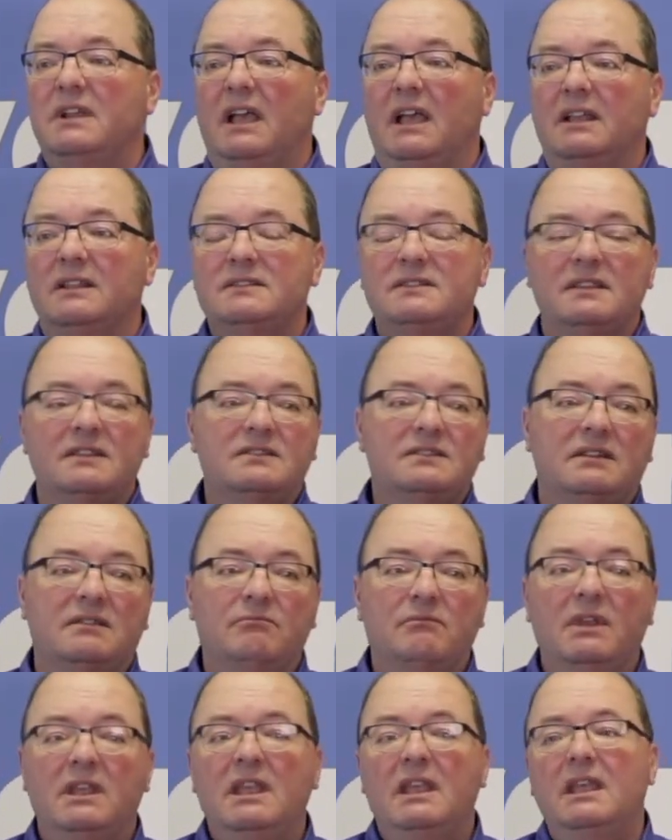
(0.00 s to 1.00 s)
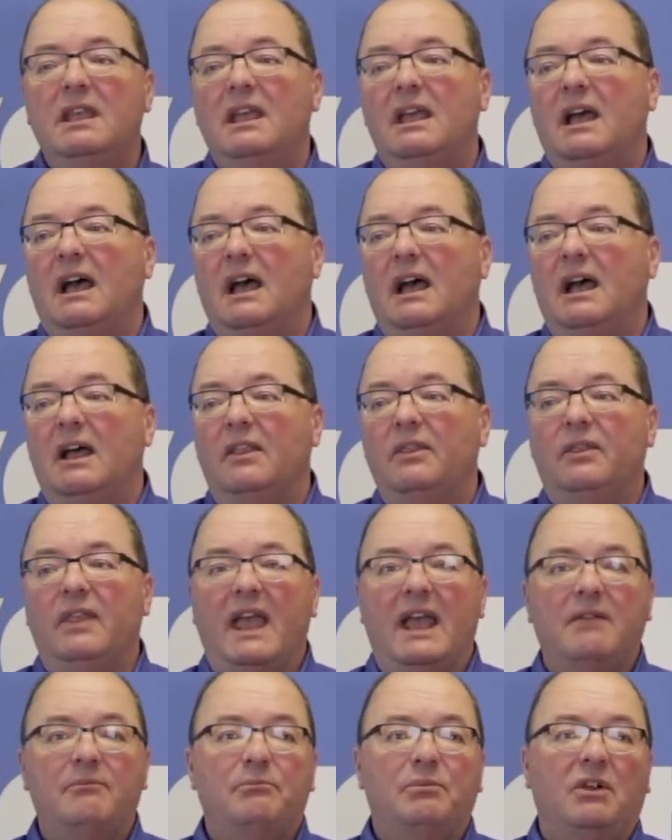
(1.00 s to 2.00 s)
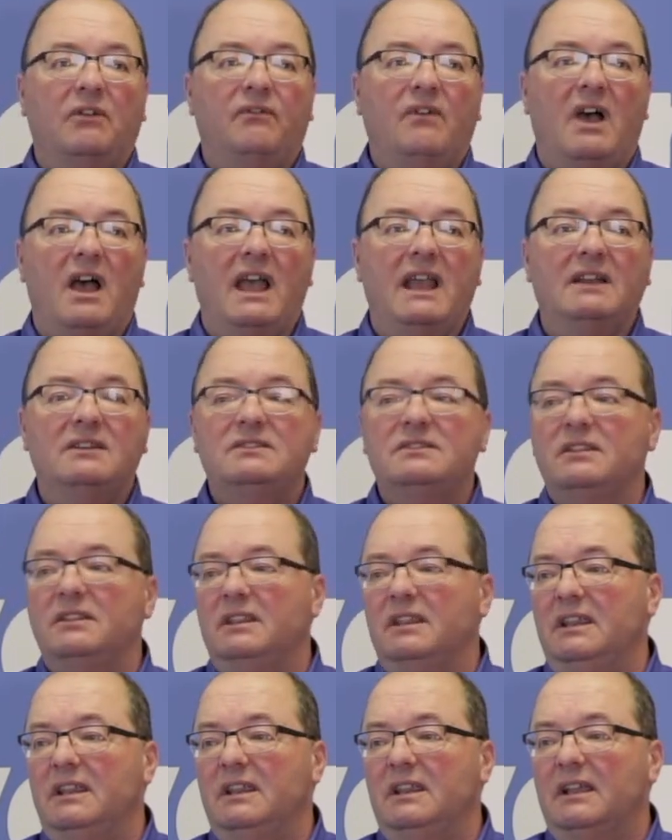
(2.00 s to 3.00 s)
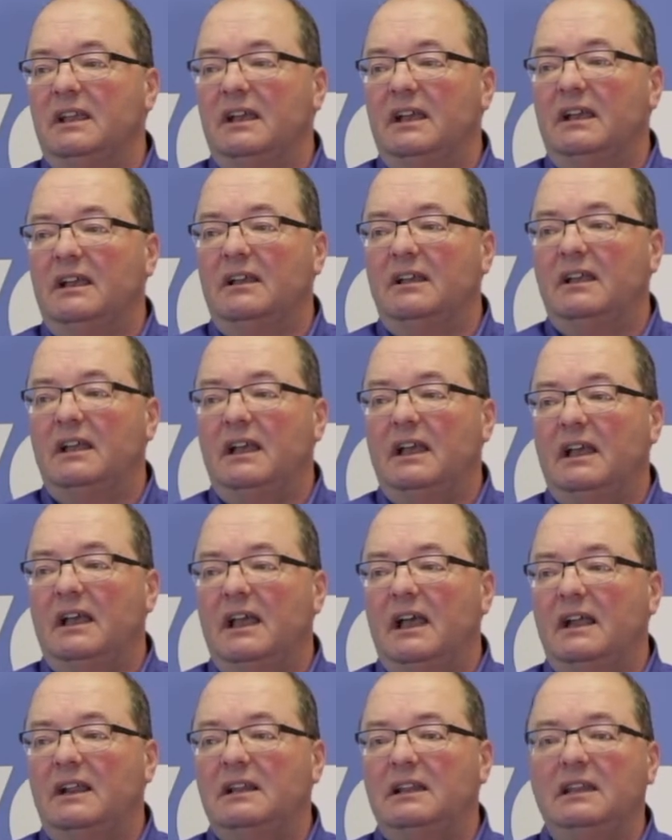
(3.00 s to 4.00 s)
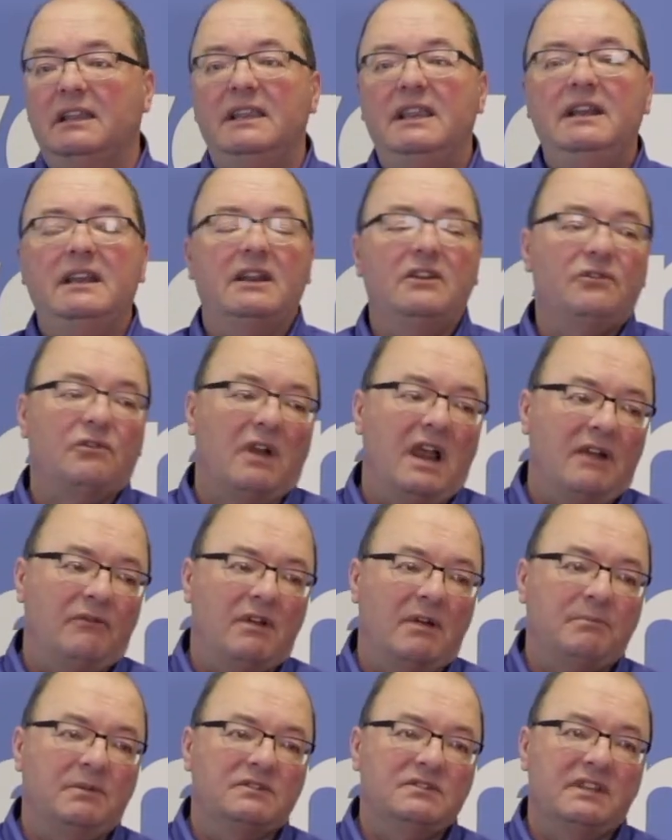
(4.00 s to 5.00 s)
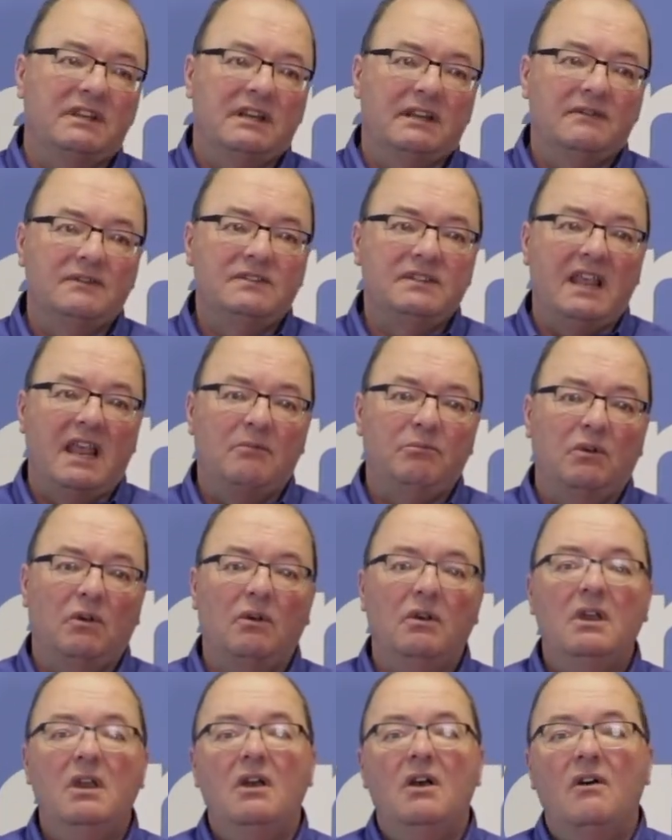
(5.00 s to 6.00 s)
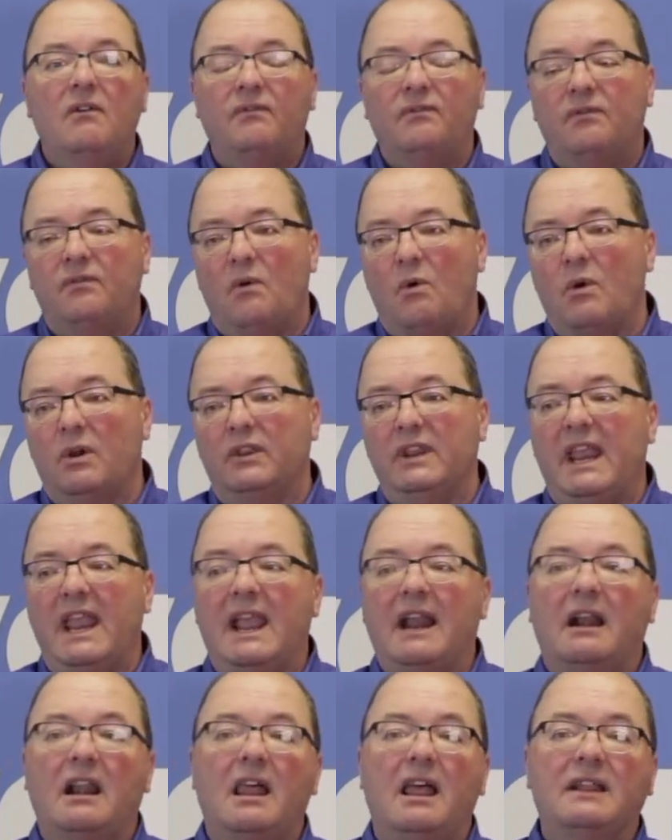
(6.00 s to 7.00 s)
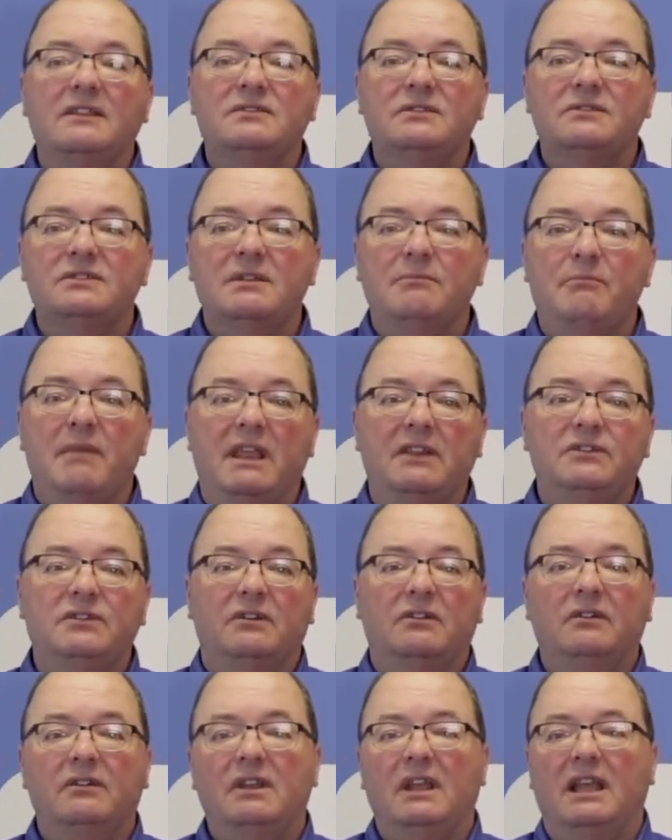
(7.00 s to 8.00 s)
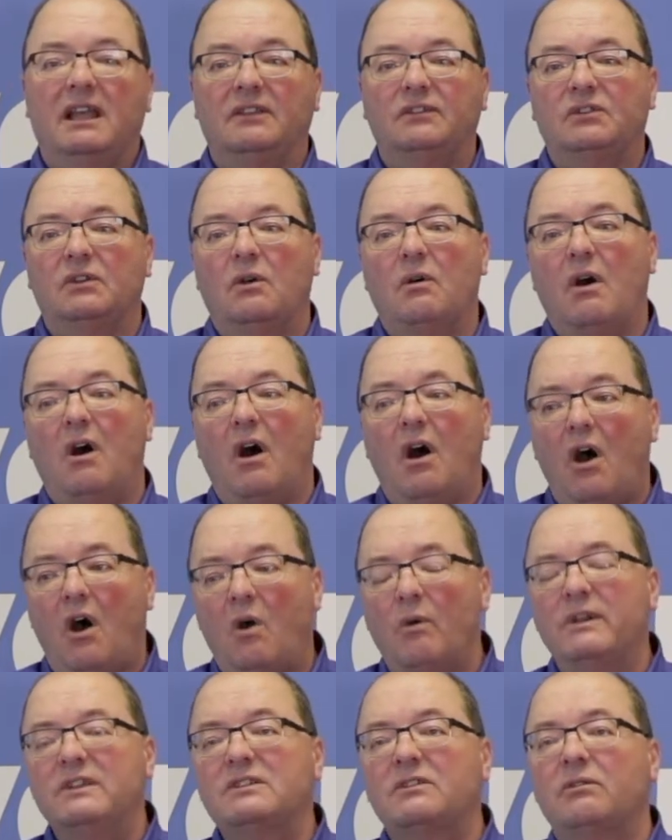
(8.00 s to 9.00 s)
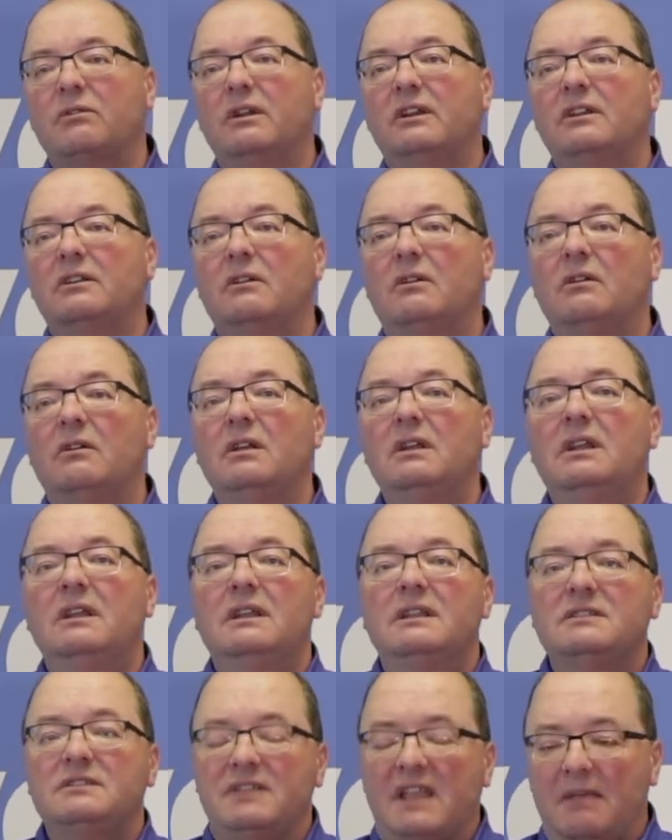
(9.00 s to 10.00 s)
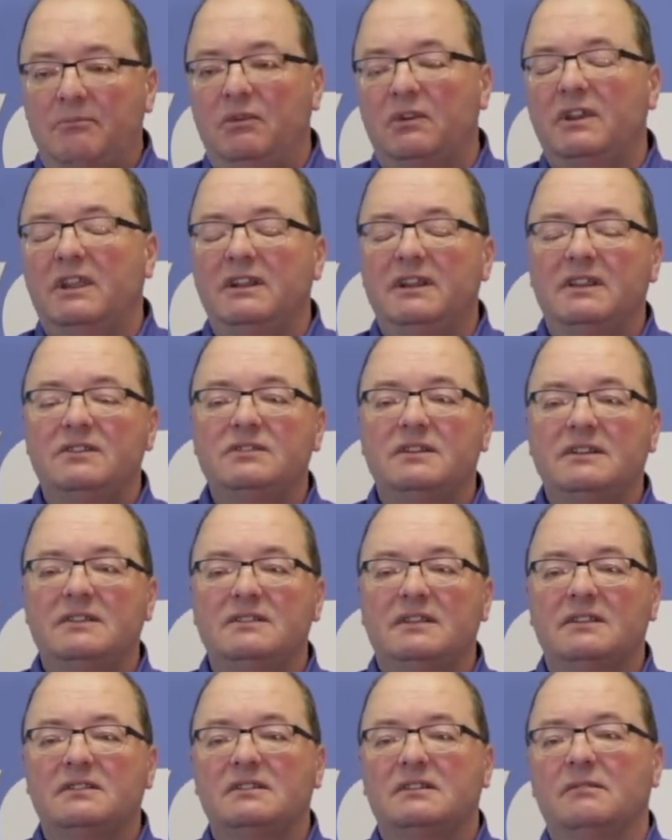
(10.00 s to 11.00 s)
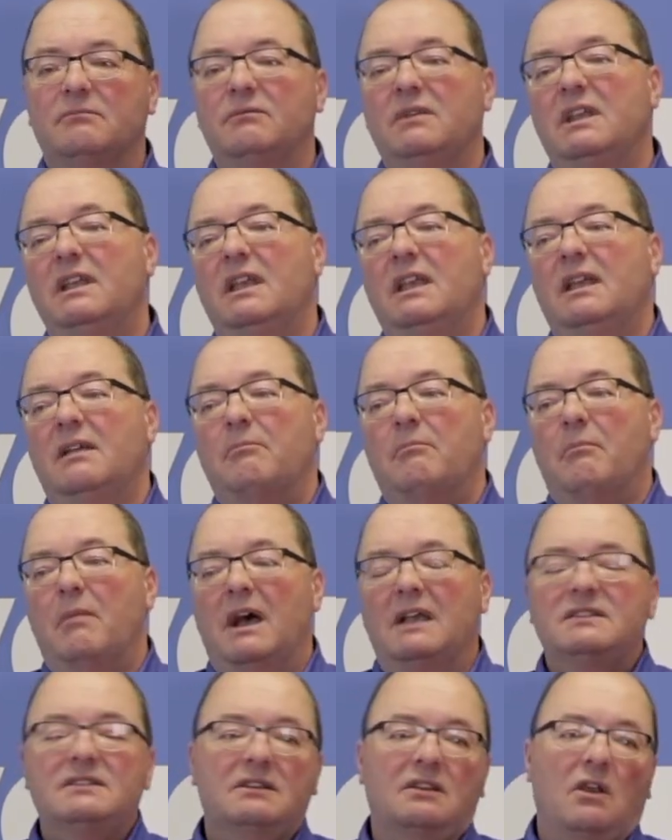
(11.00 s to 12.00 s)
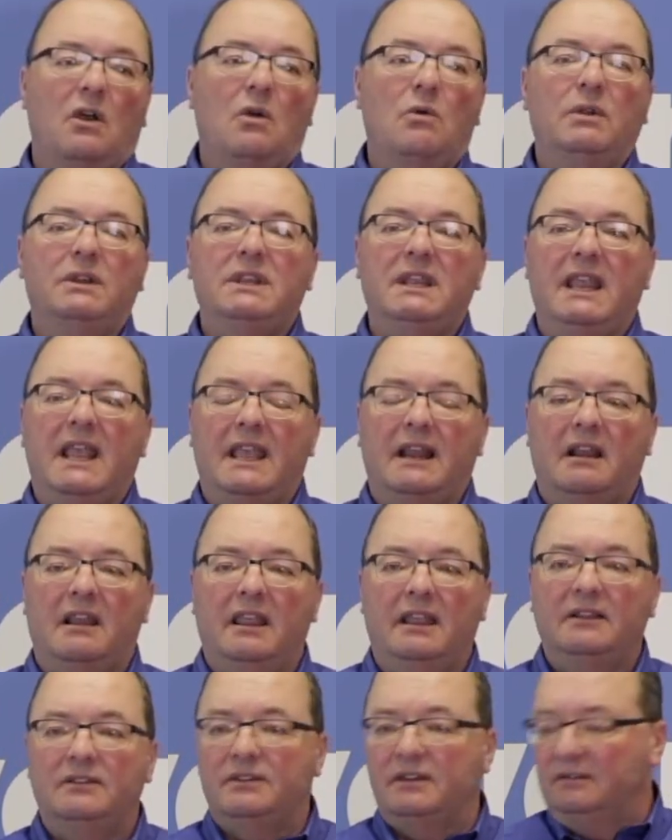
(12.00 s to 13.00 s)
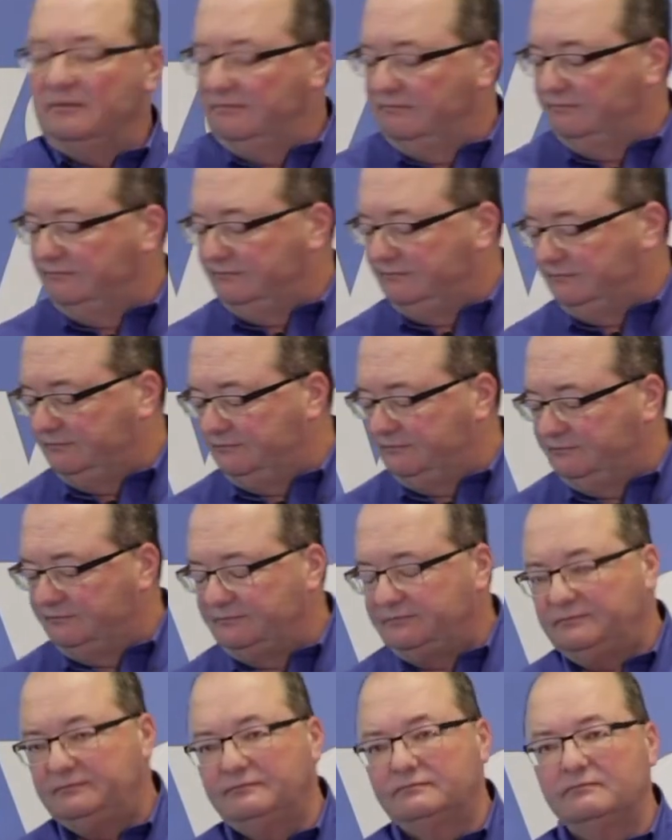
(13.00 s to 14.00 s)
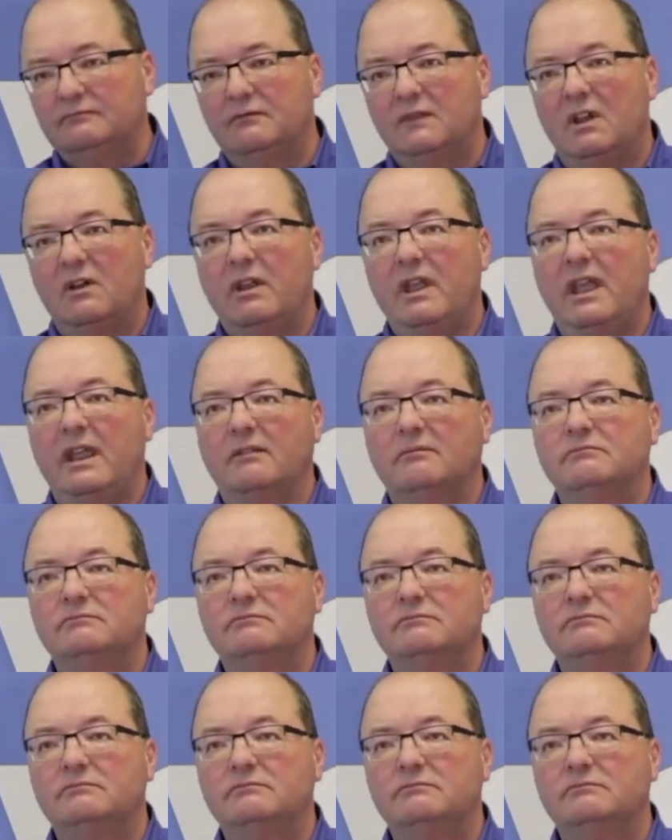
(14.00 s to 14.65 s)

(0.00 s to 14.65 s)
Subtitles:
system that provides a clean and dry representative sample for the analyzer to measure. So always critical, sample conditioning system must go with the analyzer. Okay.